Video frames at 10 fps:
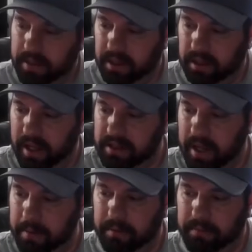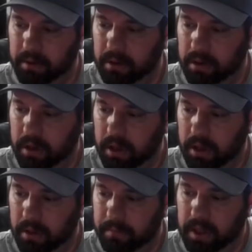the landscape for
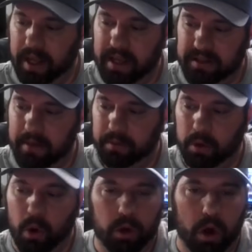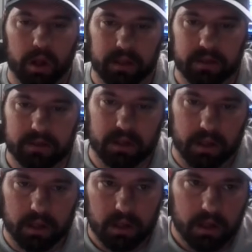cold calling
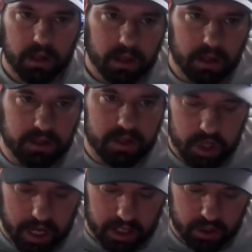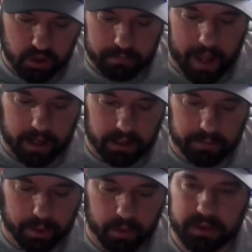has changed dramatically
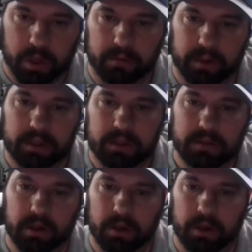post COVID. So